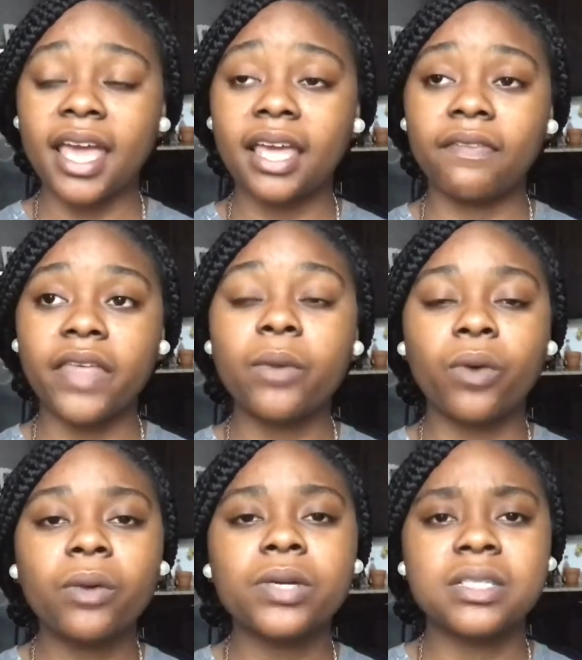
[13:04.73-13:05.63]
and they
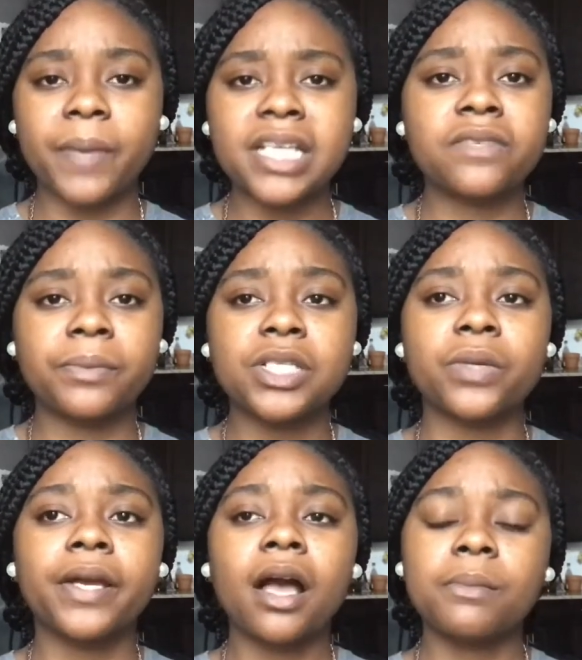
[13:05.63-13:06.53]
want what's best for me.
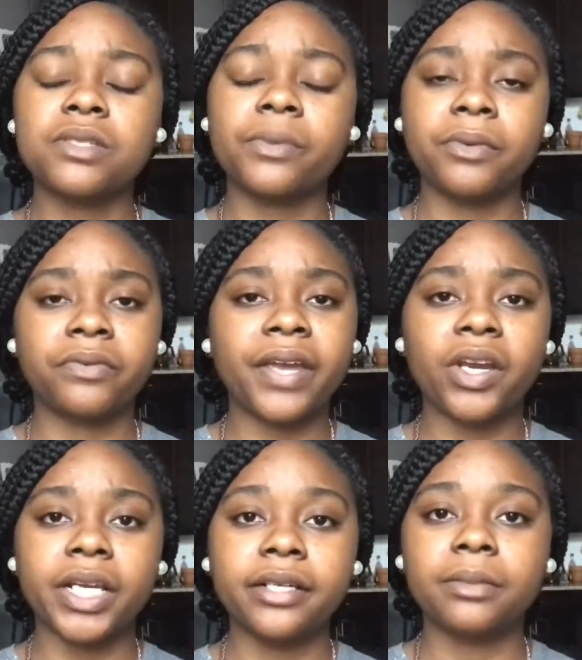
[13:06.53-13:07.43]
So it comes from a
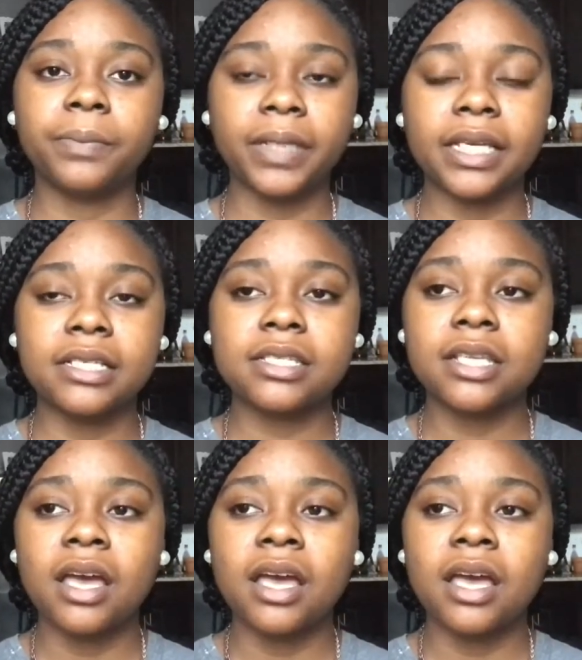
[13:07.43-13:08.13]
very good place.